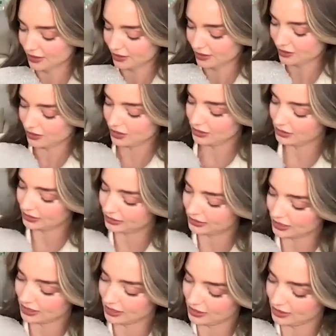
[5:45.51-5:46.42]
You can
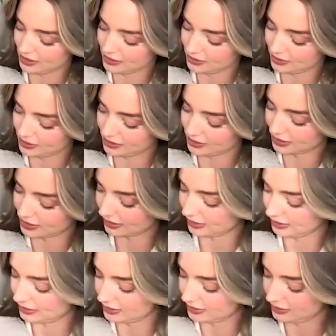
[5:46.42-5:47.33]
see the
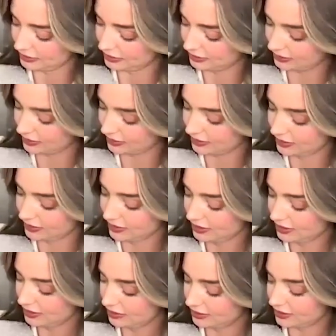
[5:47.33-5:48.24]
colors
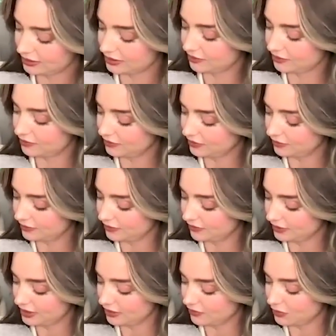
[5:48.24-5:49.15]
just
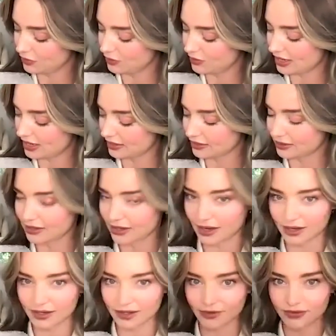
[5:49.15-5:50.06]
give you that
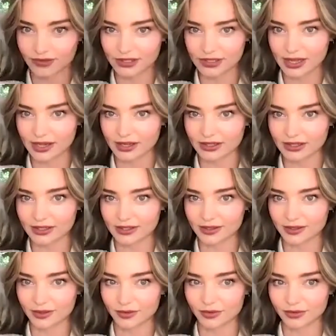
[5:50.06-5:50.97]
kind of sense
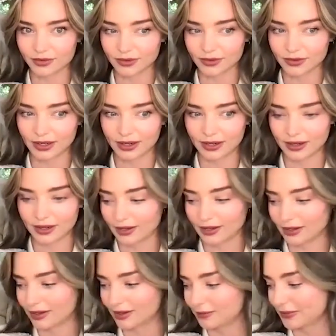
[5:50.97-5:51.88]
of
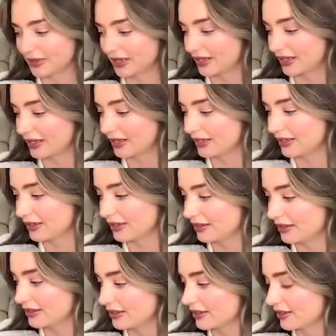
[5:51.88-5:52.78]
calm and
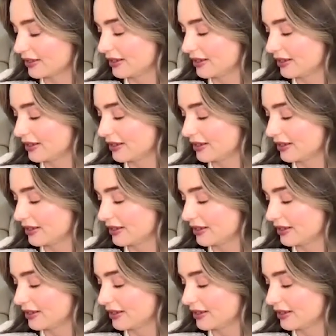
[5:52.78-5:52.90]
ease.